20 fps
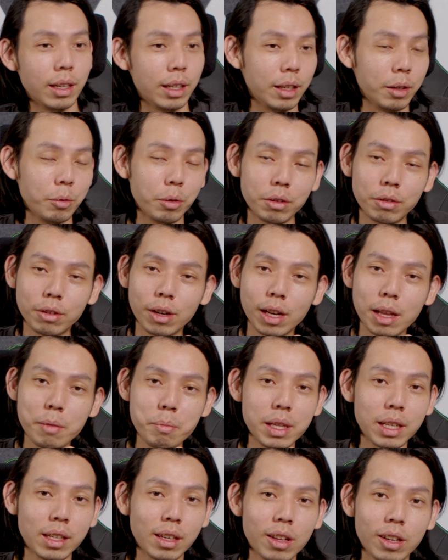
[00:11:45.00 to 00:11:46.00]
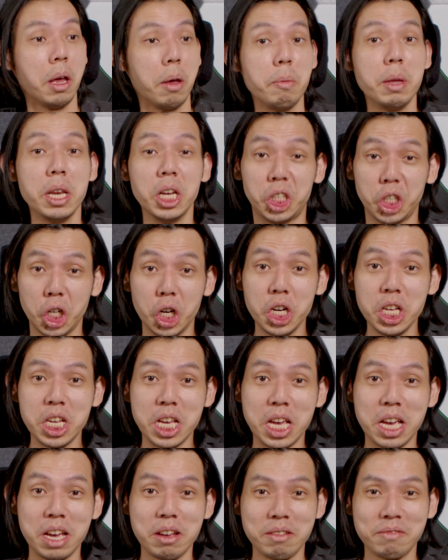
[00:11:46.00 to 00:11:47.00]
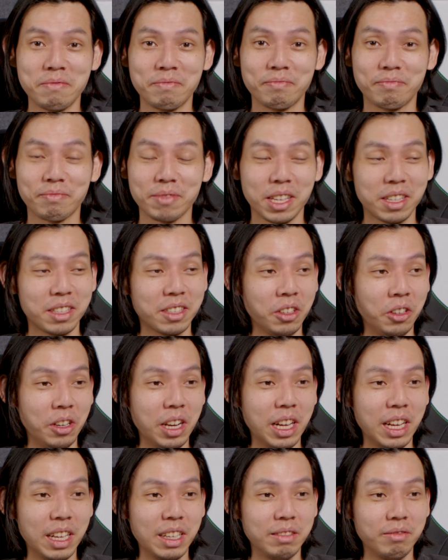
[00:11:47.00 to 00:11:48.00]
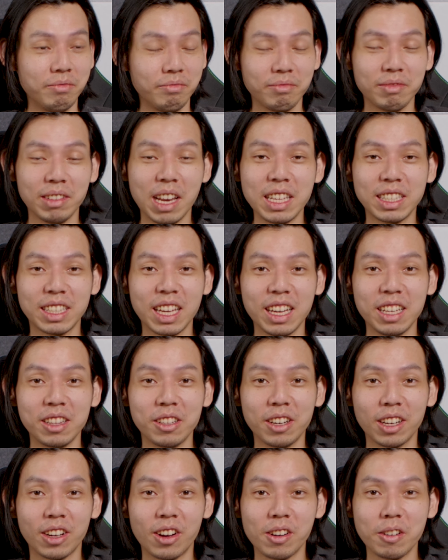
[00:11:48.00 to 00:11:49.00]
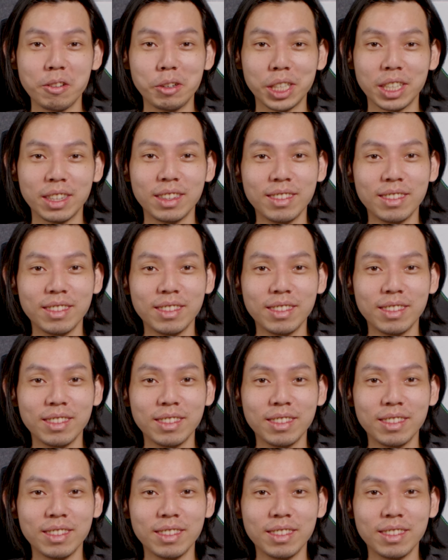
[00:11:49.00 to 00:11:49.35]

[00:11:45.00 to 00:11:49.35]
It will really mean a lot in the journey. So let's get into the conclusion.